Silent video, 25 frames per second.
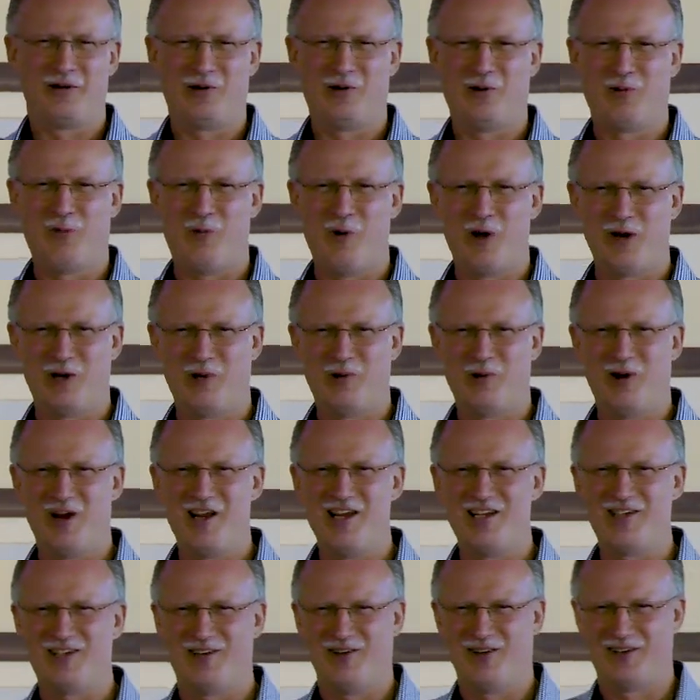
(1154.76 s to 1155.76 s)
what
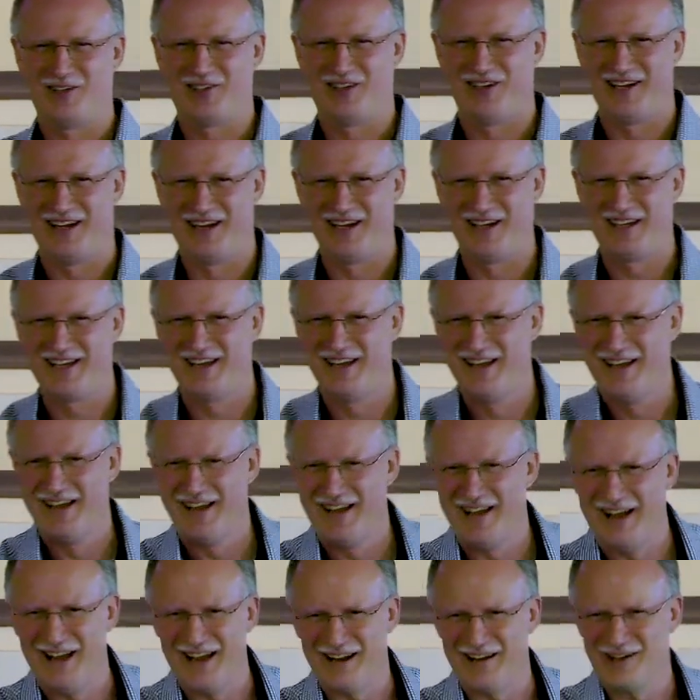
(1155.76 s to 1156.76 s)
grace looks like.
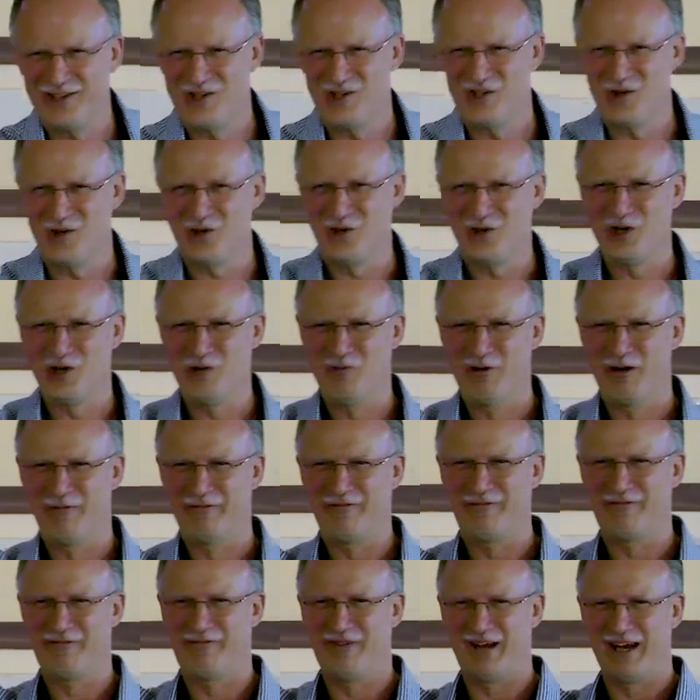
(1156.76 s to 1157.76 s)
I could show you what
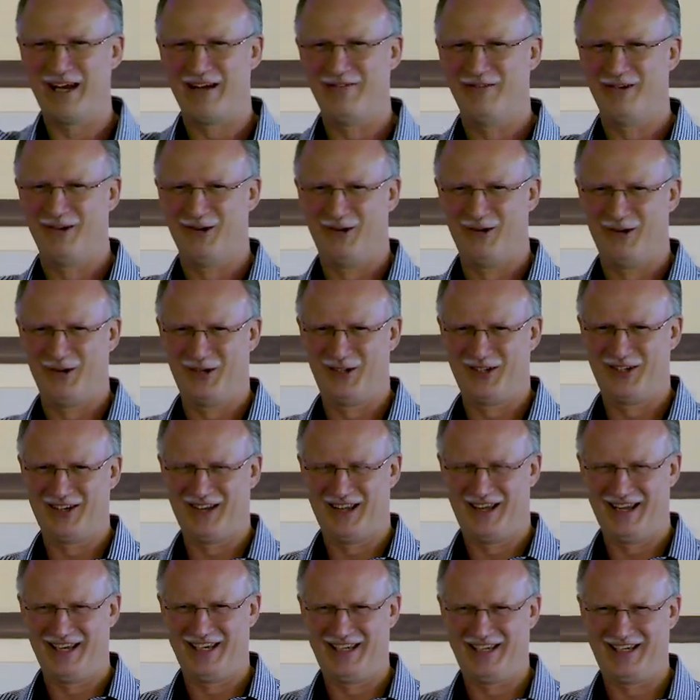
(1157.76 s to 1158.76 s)
favor looks
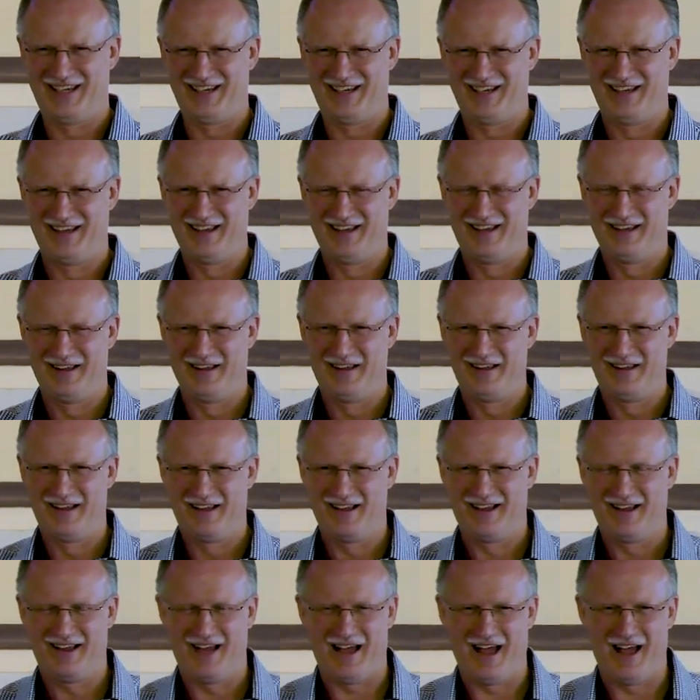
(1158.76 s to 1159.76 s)
like.
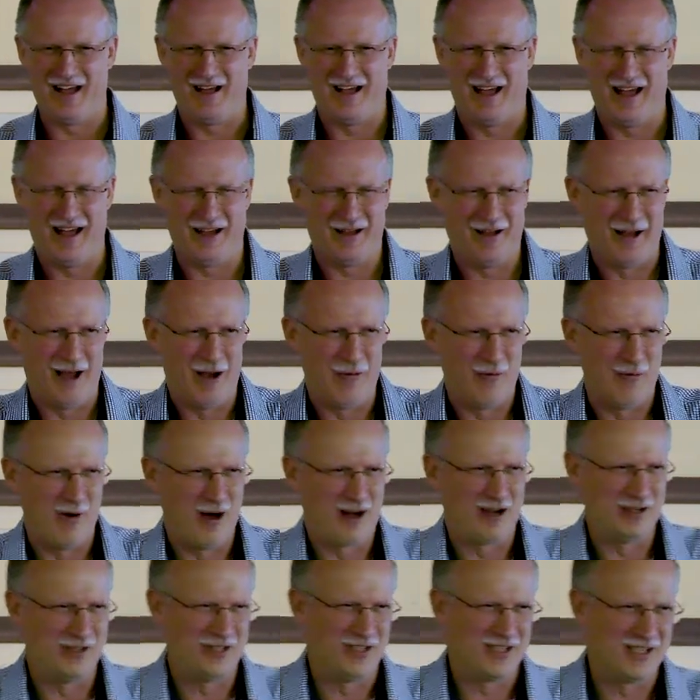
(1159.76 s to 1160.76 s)
I, I, I
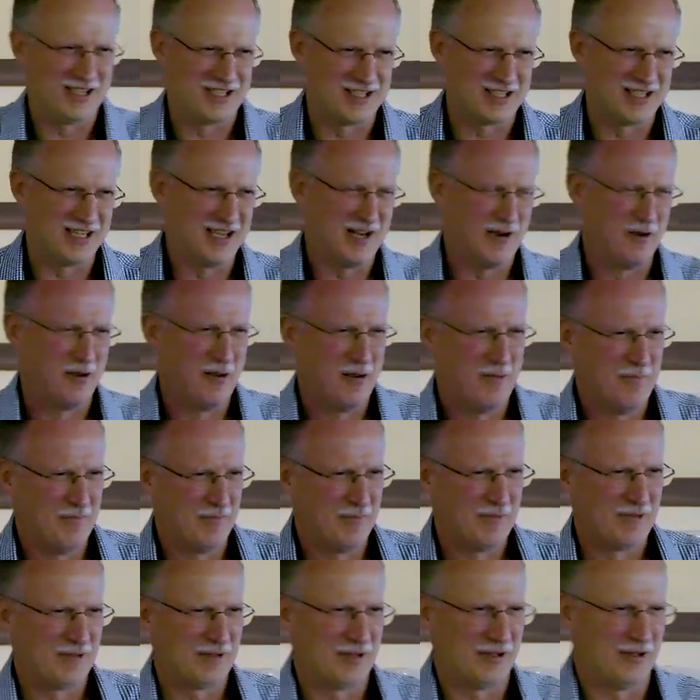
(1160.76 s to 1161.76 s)
wanted you to see,
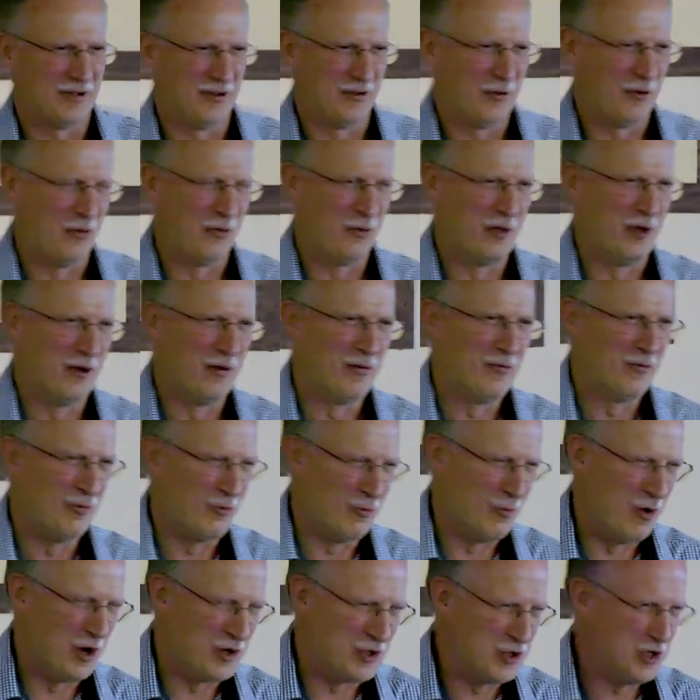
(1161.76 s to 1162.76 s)
you know, the,
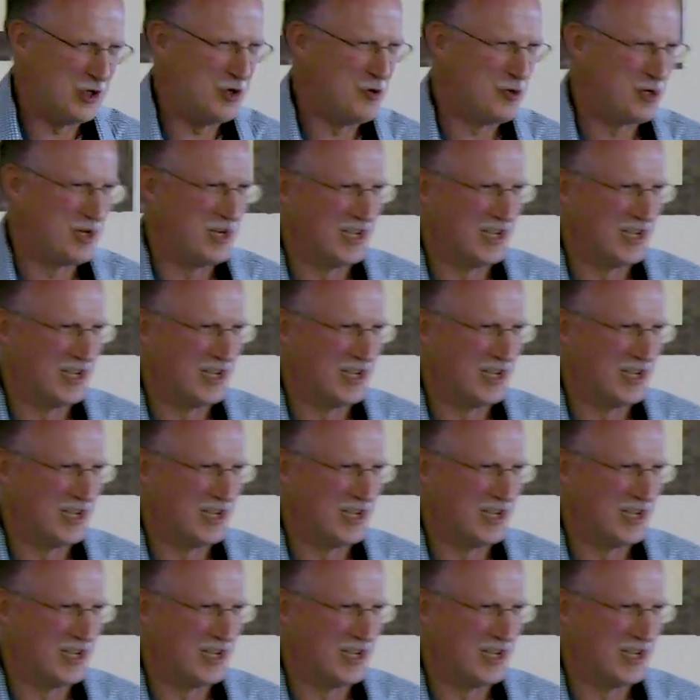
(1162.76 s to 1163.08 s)
what you